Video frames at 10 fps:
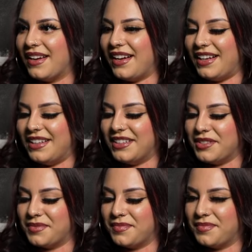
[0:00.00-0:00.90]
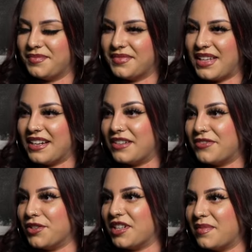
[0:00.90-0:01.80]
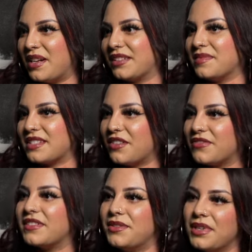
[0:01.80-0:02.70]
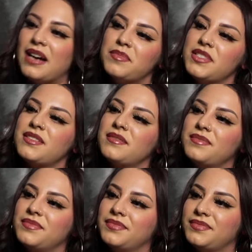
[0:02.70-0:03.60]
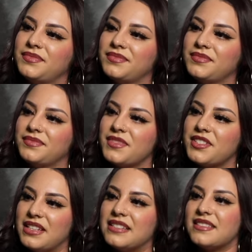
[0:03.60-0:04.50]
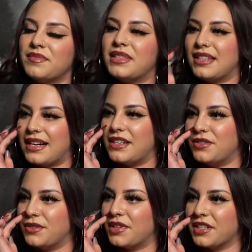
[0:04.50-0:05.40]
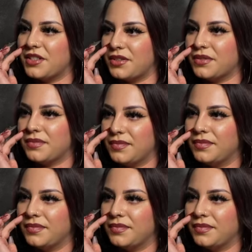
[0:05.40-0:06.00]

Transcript: and they could feel good about themselves in rehabs. So that's something that I do want to do.